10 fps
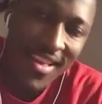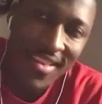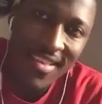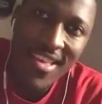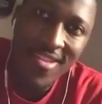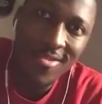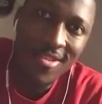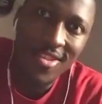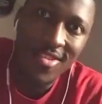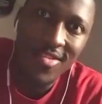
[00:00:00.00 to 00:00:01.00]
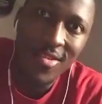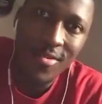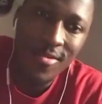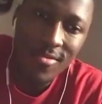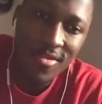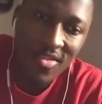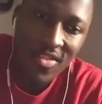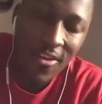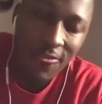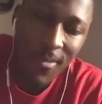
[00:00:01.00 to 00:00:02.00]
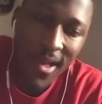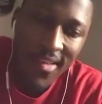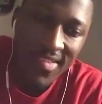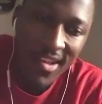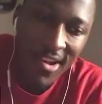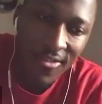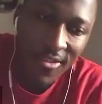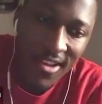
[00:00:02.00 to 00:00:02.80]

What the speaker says: because I usually just do the stuff myself.